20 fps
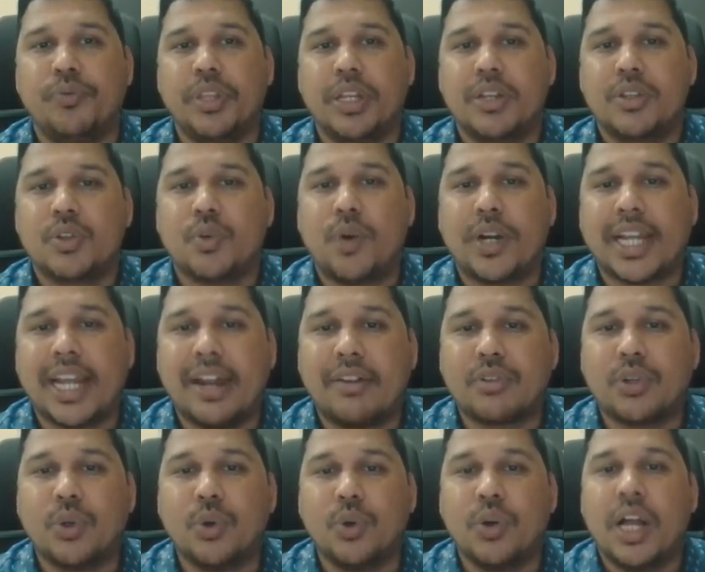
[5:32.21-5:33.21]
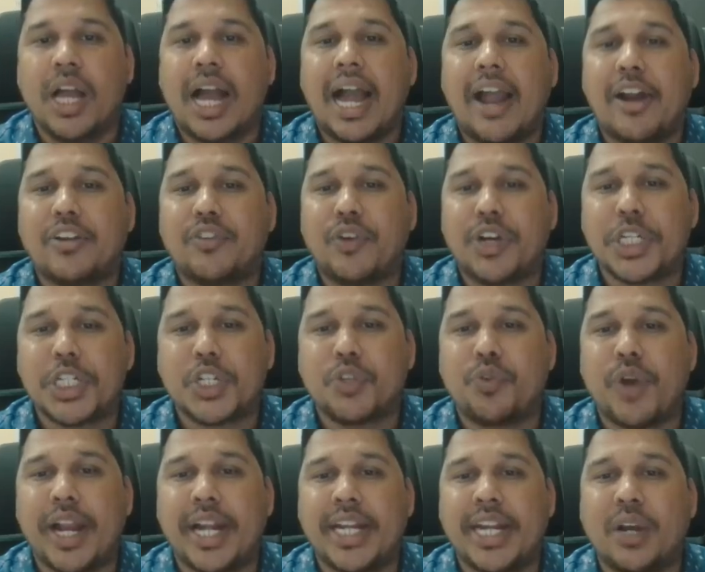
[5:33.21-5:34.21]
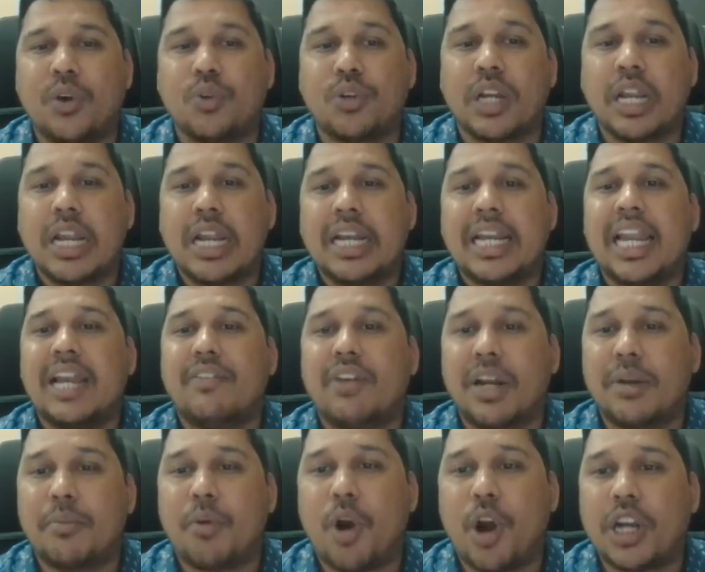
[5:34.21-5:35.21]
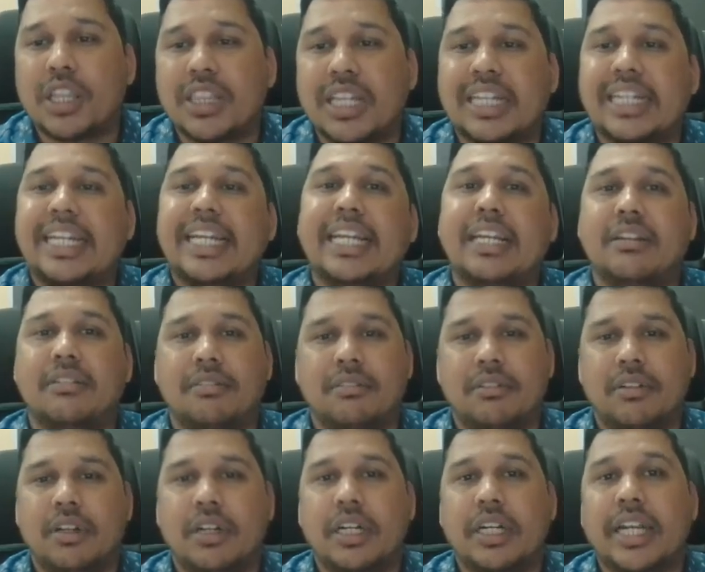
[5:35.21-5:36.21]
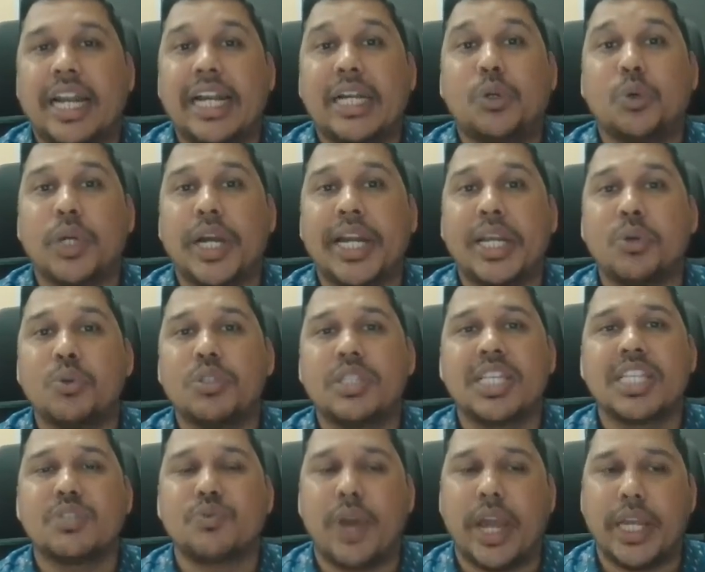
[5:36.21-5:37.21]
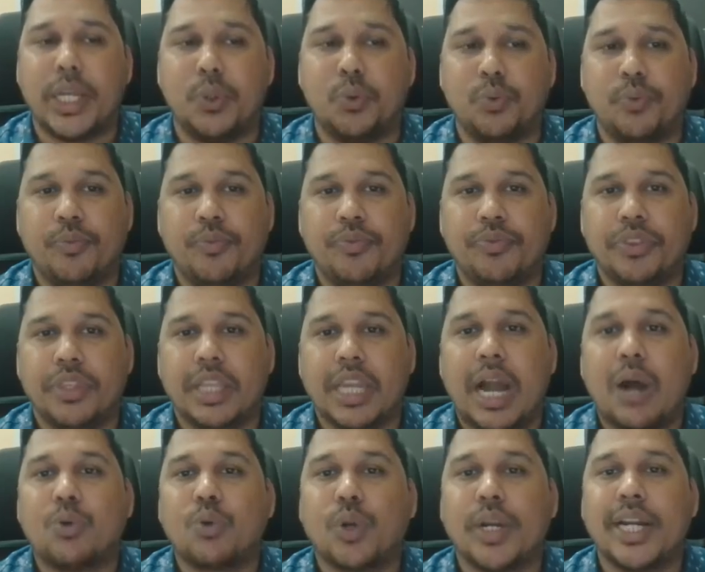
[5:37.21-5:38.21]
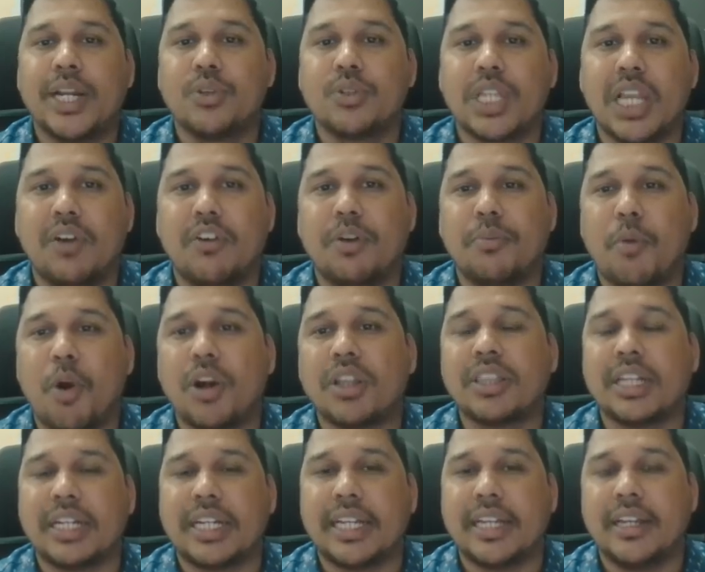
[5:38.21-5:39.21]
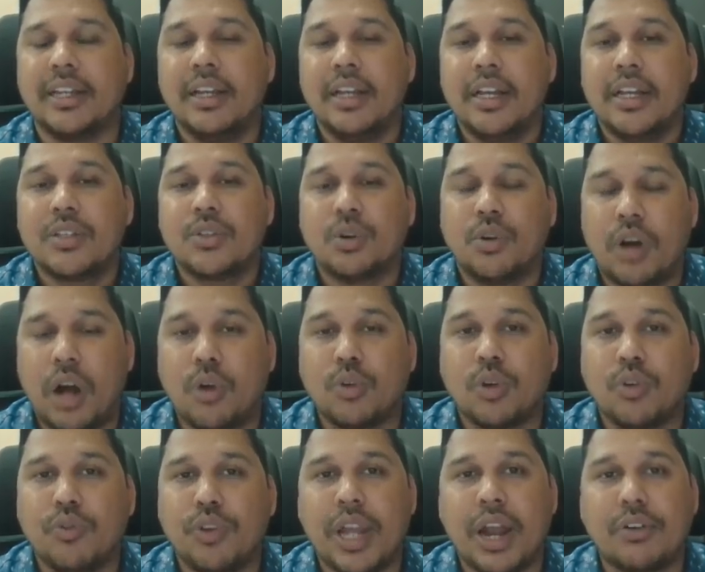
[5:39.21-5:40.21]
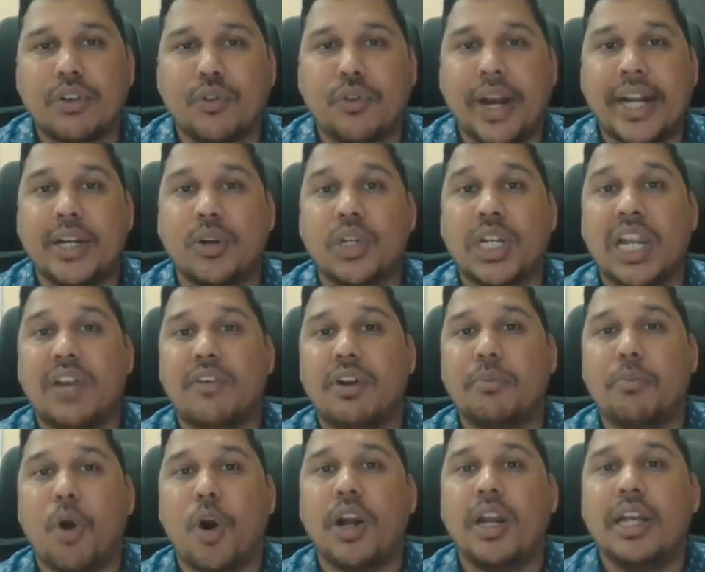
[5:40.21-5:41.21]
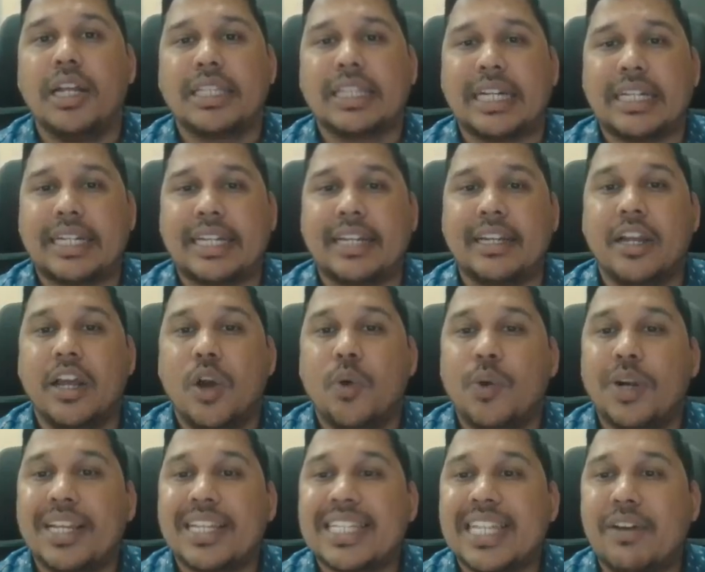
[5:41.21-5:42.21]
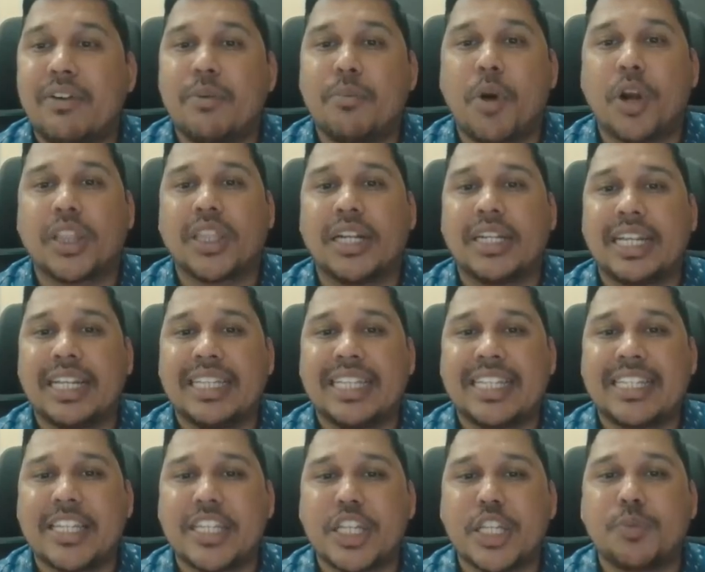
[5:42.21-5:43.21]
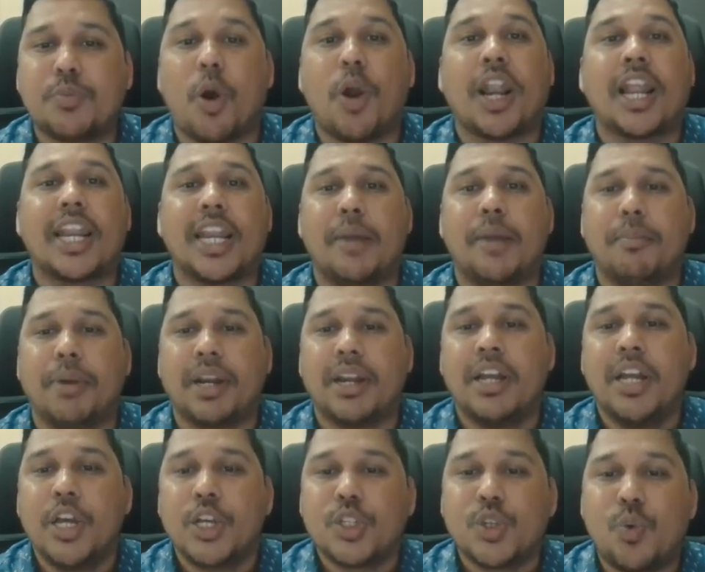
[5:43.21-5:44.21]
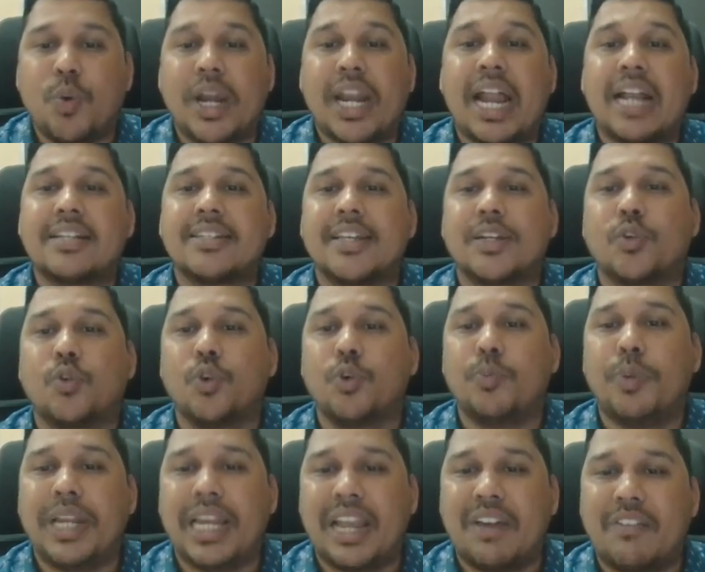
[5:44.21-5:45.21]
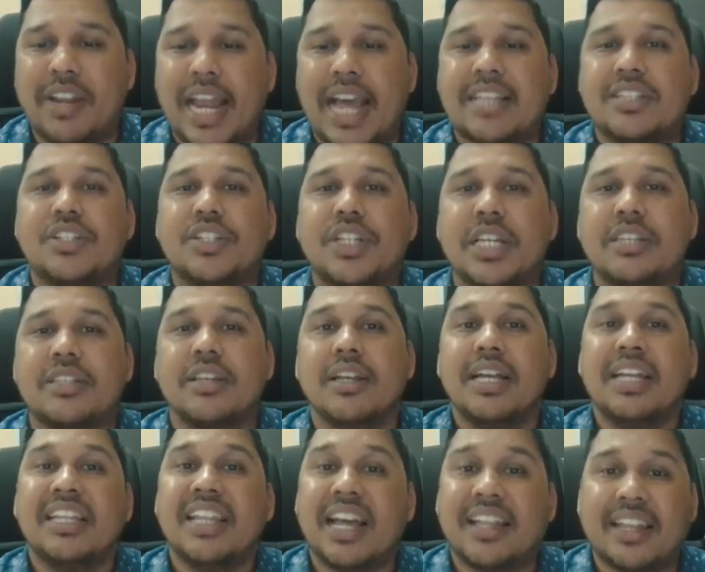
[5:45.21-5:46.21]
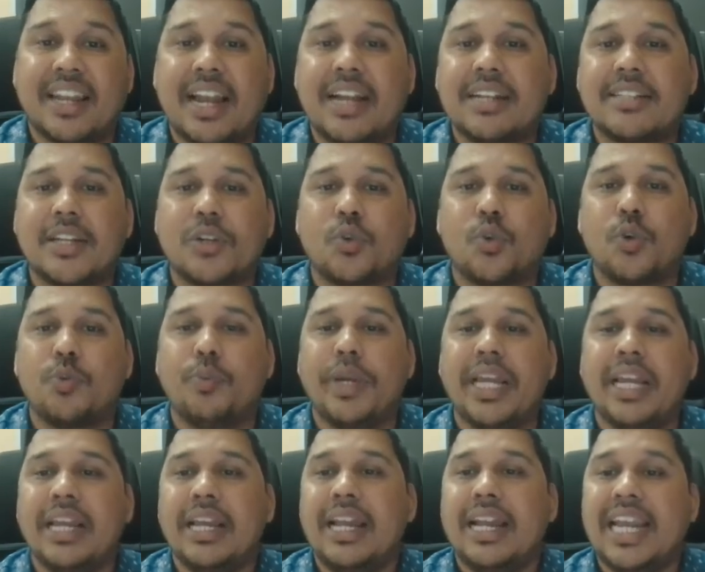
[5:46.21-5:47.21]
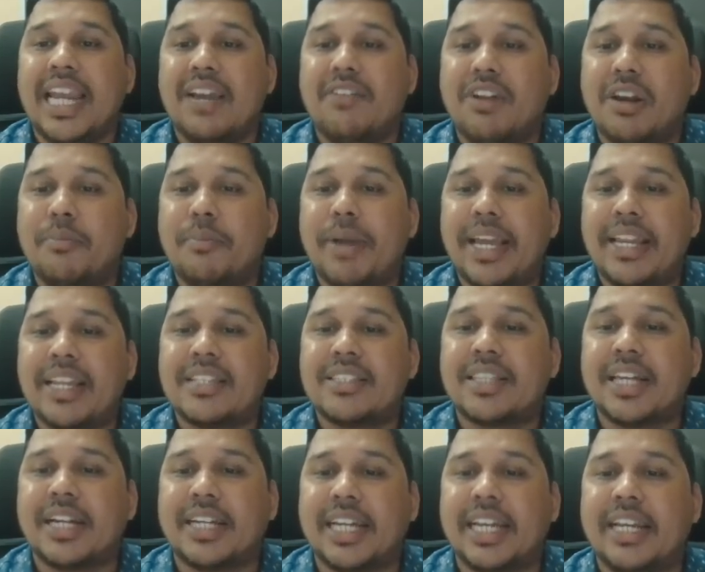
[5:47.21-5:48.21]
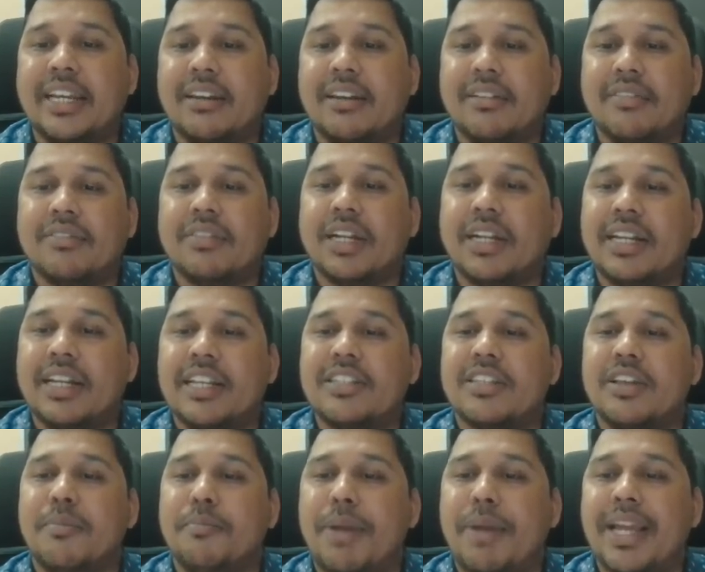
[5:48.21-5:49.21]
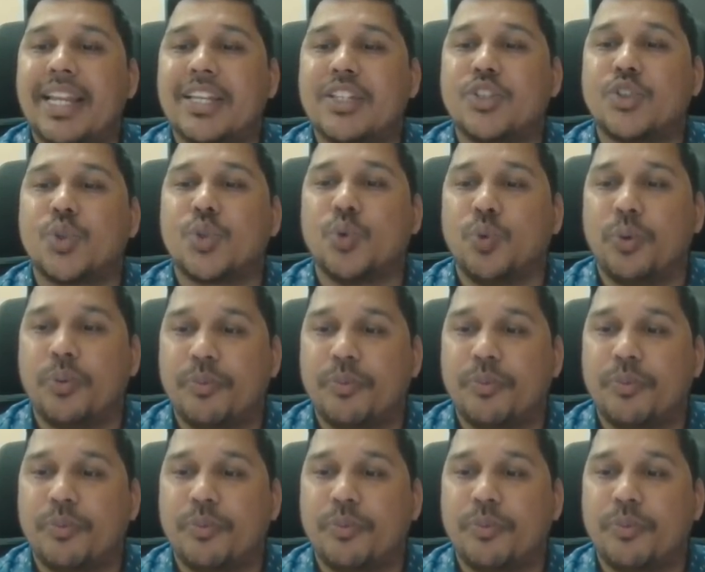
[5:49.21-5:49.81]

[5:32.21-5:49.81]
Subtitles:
So what I have to do, I have to first find out 11 mod 13, try to reduce this value. How to reduce 11 mod 13? So how we have to find out 11 mod 13. What is 11 mod 13? This is a smaller number. So one answer could be 11 as it is. The other answer could be 11 minus 13, that is minus 2.